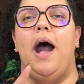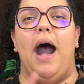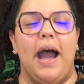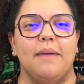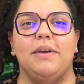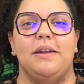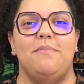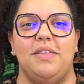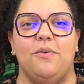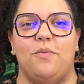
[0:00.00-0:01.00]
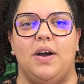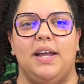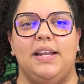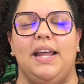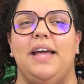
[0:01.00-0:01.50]
I'm going to be the
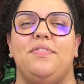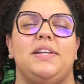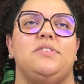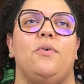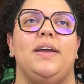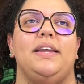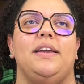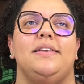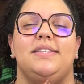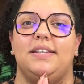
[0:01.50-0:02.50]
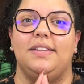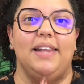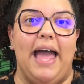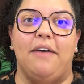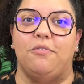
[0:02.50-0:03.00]
one that's going to
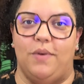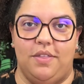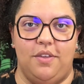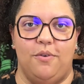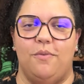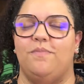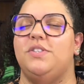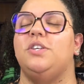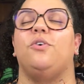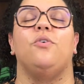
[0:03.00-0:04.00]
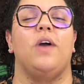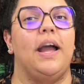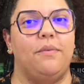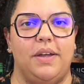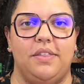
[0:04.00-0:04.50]
laugh with you, to
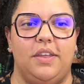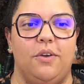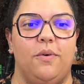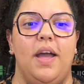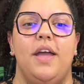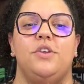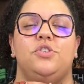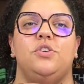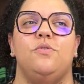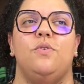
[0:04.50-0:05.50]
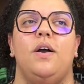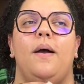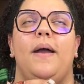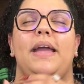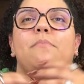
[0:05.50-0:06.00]
cry with you, to
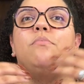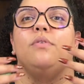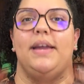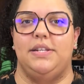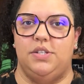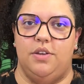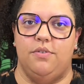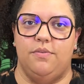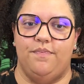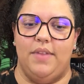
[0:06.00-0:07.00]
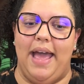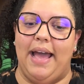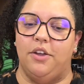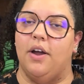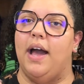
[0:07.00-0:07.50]
embrace you
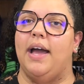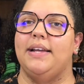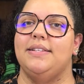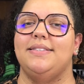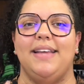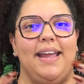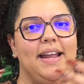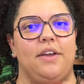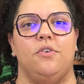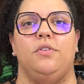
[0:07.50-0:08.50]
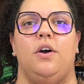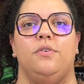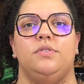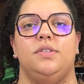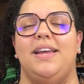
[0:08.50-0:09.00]
at your highs and at your
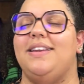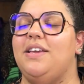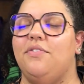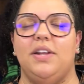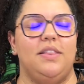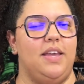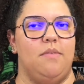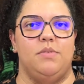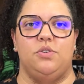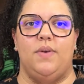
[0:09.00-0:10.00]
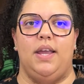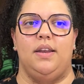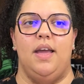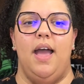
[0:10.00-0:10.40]
lows, and even in the in between.